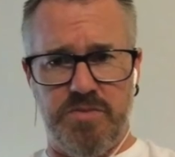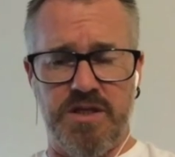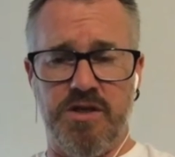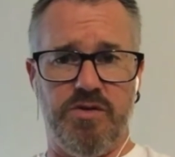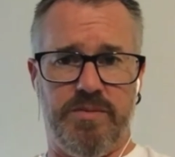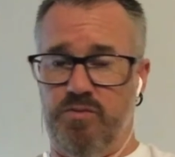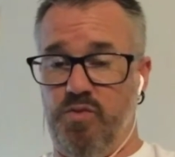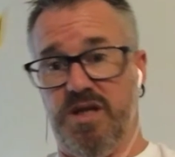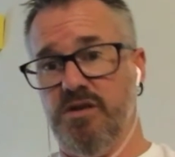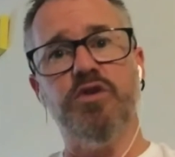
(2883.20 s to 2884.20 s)
no, I mean,
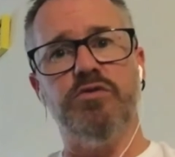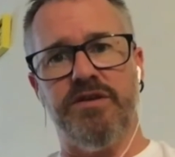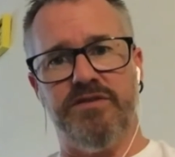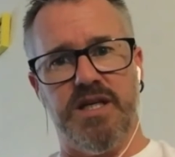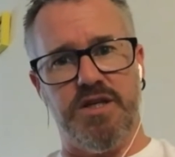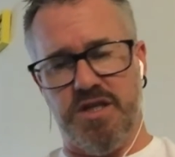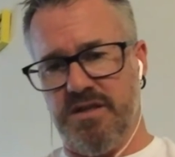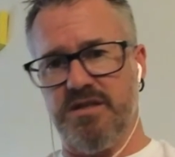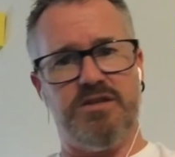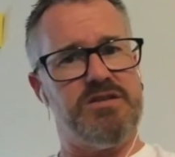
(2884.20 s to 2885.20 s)
we can look at Revelation.
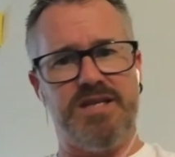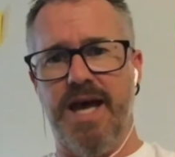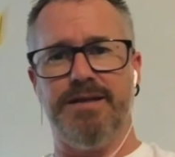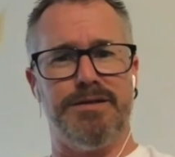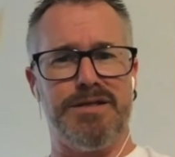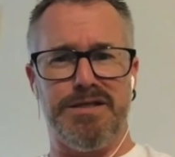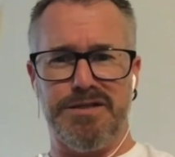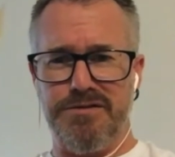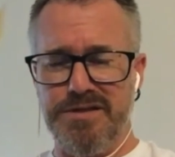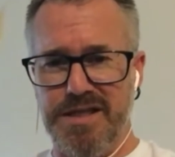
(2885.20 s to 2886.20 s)
There's no sadness.
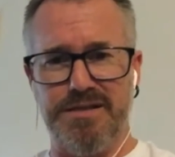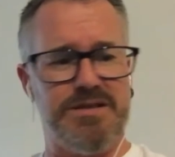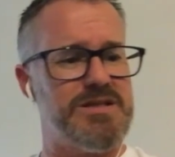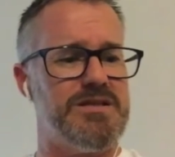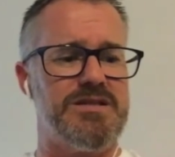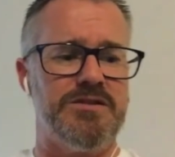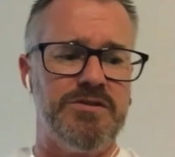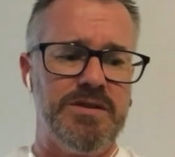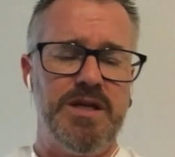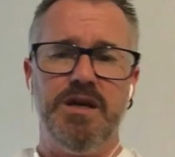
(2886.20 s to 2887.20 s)
There's no sickness. There's
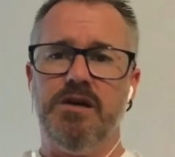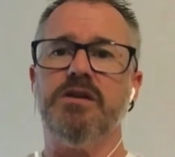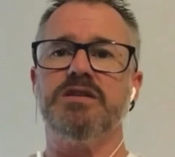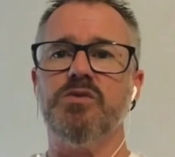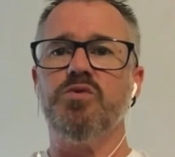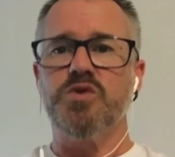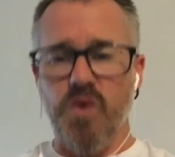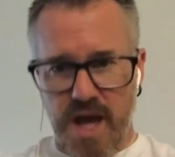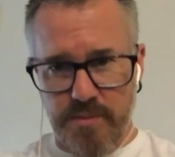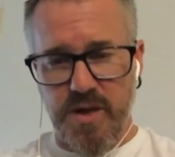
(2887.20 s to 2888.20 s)
no, right. So, so
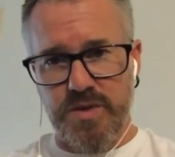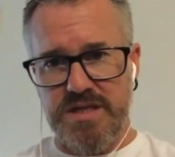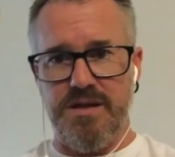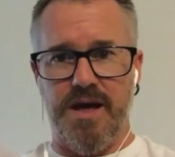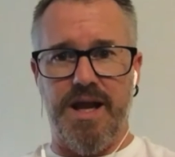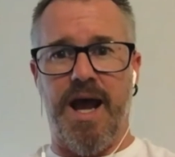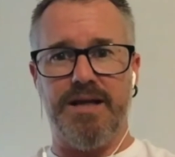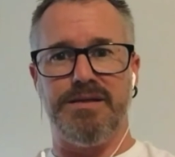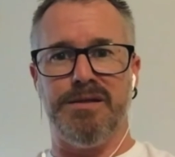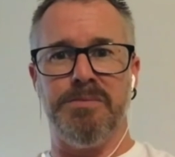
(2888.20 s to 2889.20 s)
how about we start
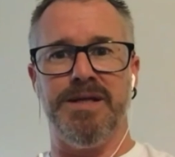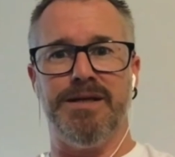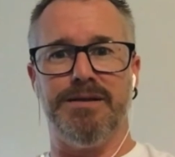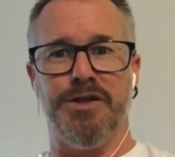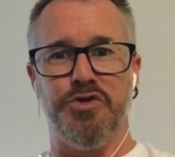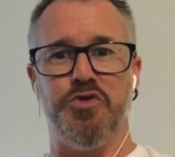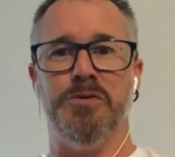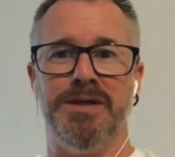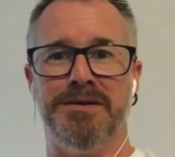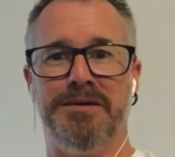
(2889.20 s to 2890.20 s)
acting about and
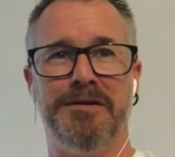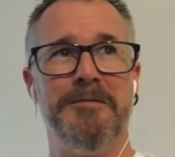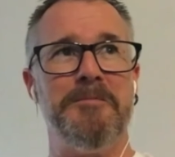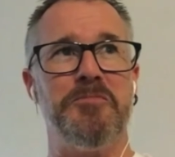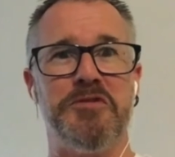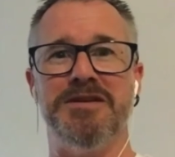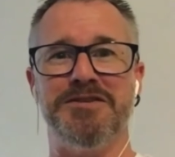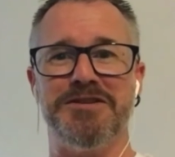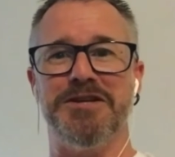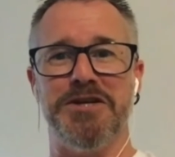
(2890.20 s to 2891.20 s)
doing
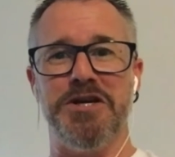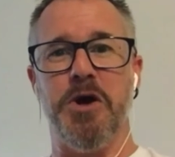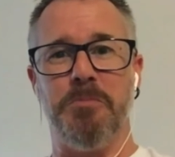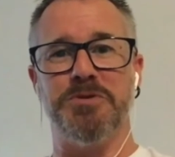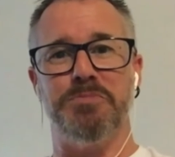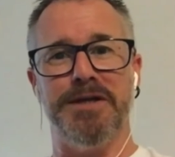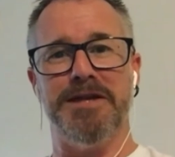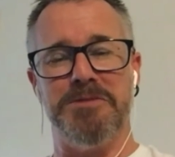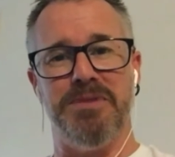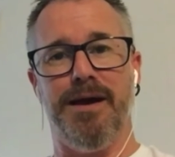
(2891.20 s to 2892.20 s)
things that are going to help to bring
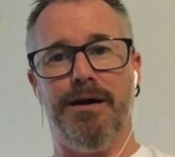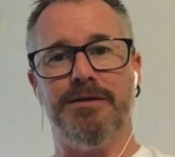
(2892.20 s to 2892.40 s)
that about,